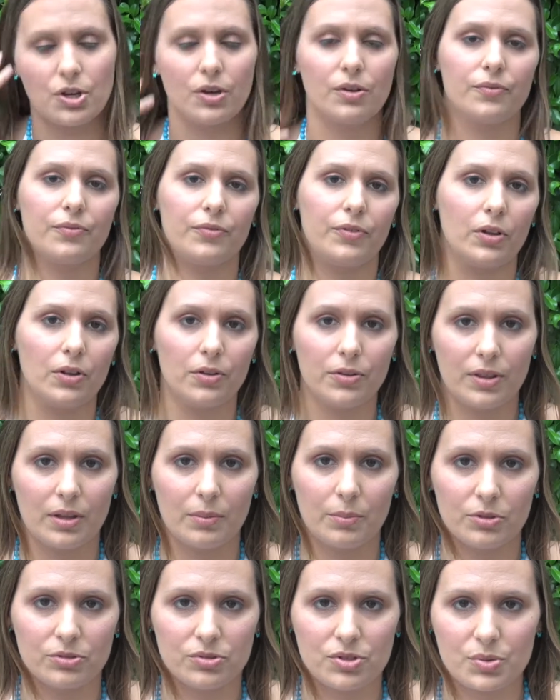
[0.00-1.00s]
Don't follow
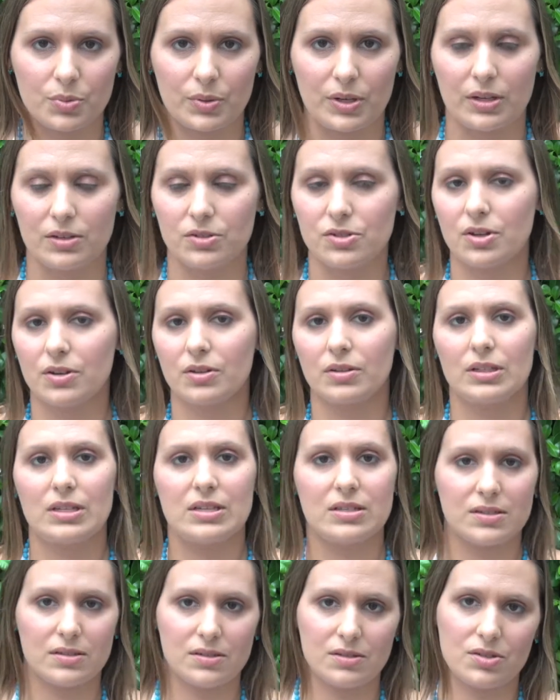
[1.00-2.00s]
them on Twitter. Don't
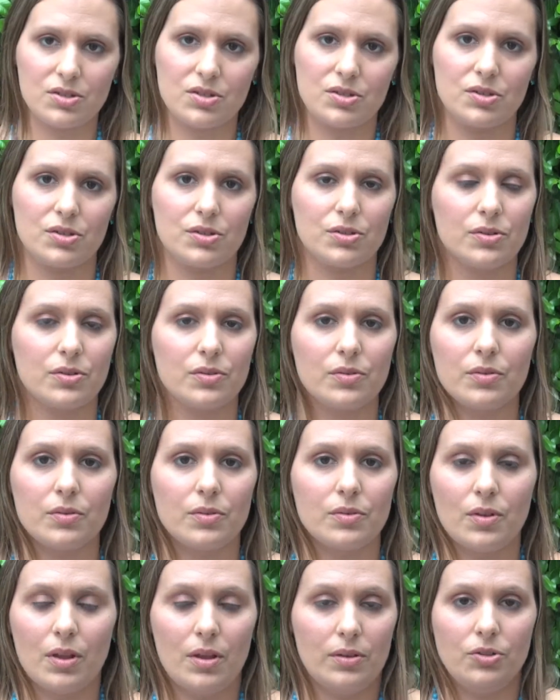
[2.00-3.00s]
listen to,
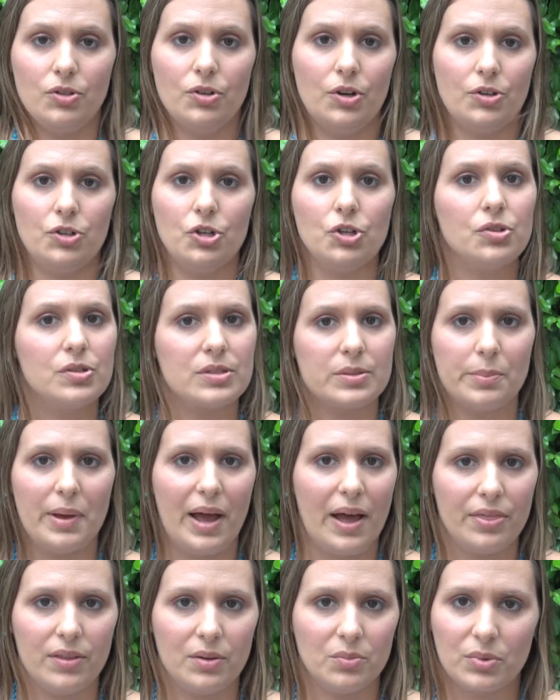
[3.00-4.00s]
you know, news
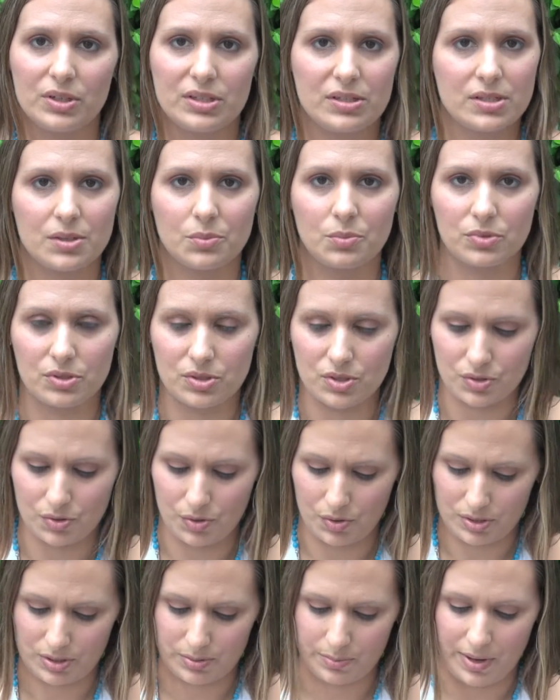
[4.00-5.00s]
about them when someone
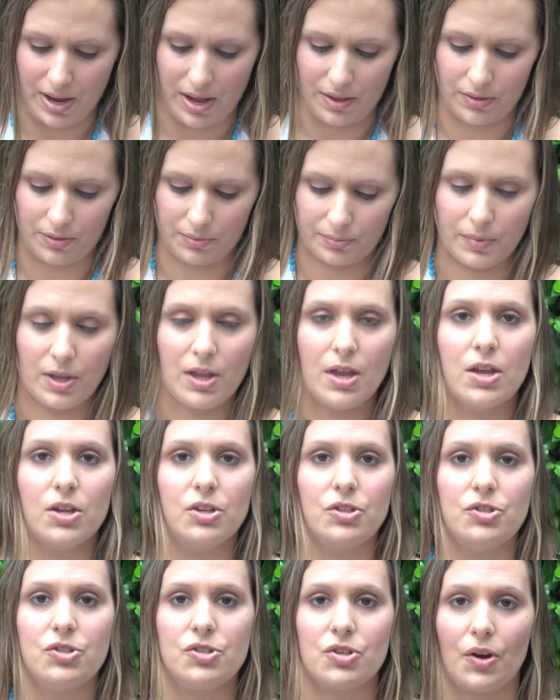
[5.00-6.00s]
talks about them.
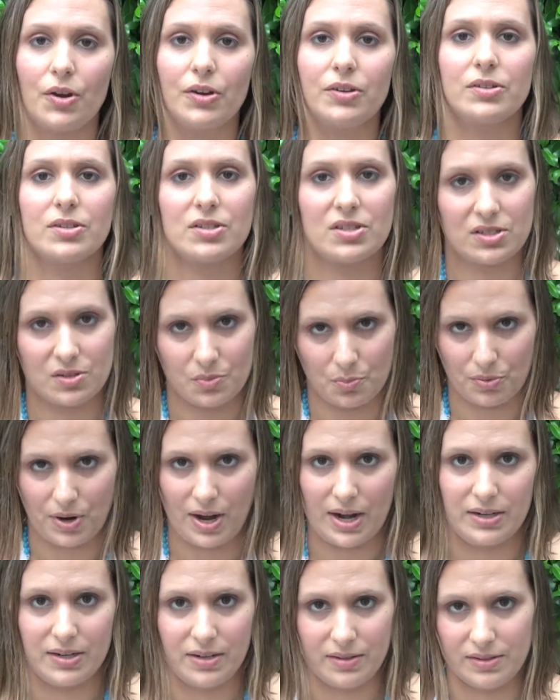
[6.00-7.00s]
And don't
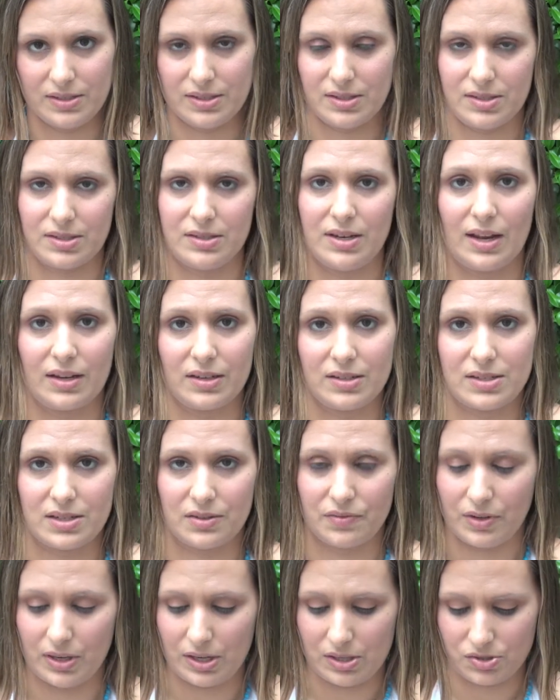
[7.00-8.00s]
spread this
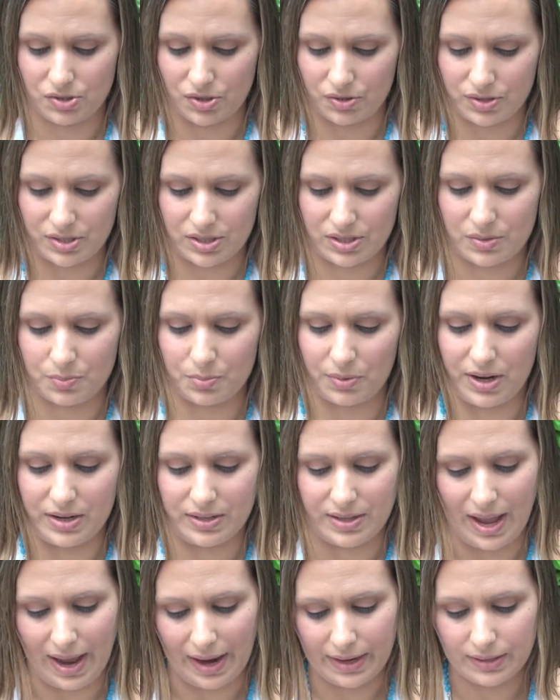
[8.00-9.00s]
negativity. Don't
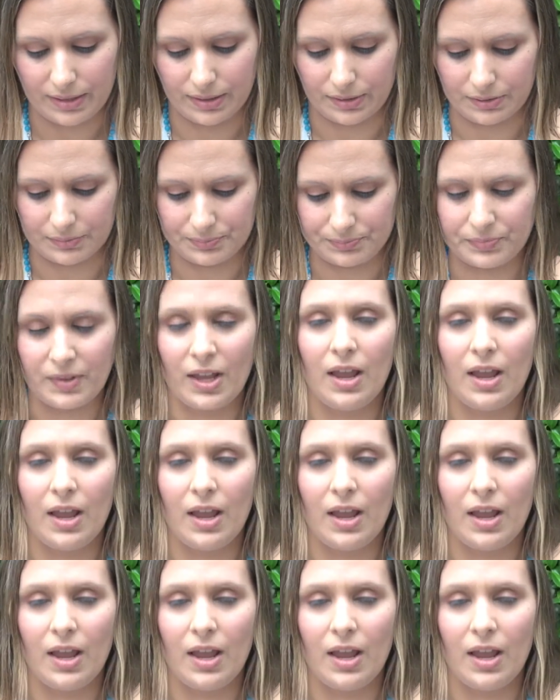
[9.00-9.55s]
spread the anger.